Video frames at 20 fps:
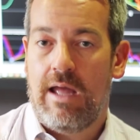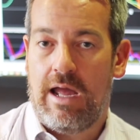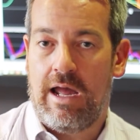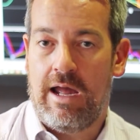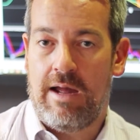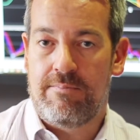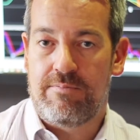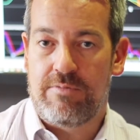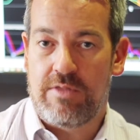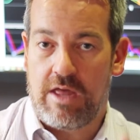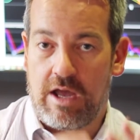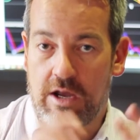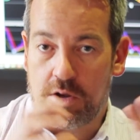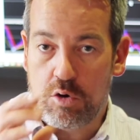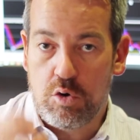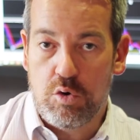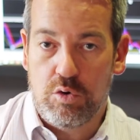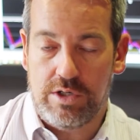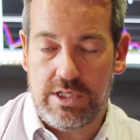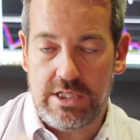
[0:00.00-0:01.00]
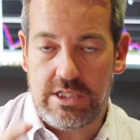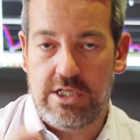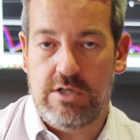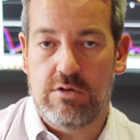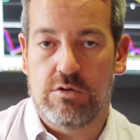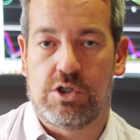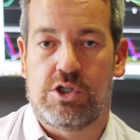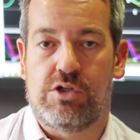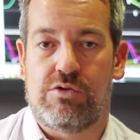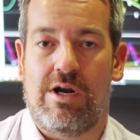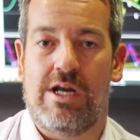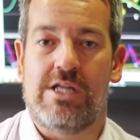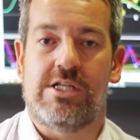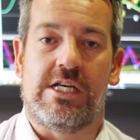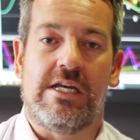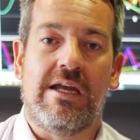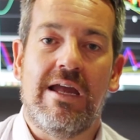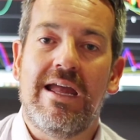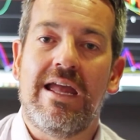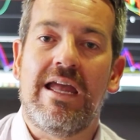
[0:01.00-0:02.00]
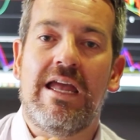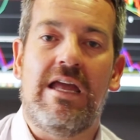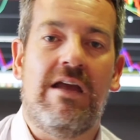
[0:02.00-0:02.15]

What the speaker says: according to your strategy.